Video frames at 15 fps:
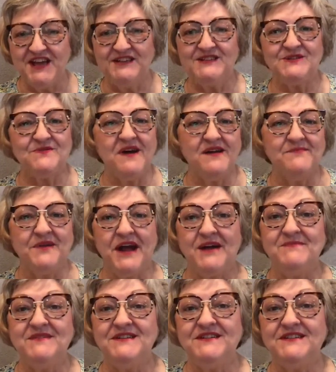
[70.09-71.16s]
So I'm
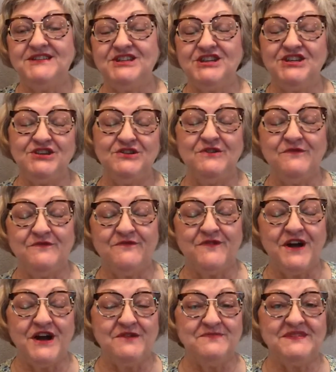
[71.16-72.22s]
coming to you
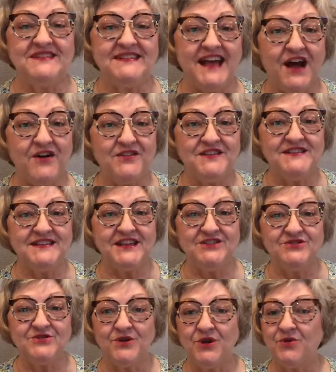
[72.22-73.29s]
from South
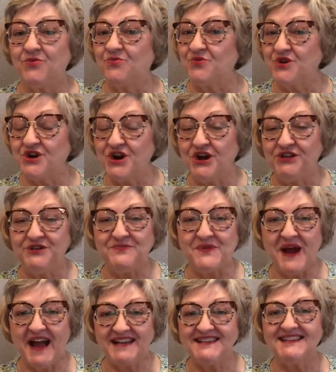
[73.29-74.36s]
Central rural
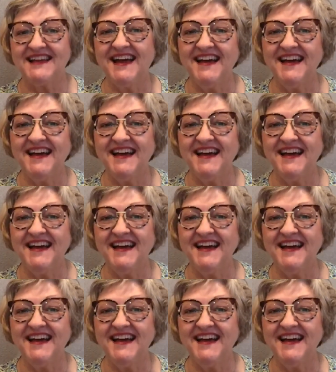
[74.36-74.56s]
Nebraska,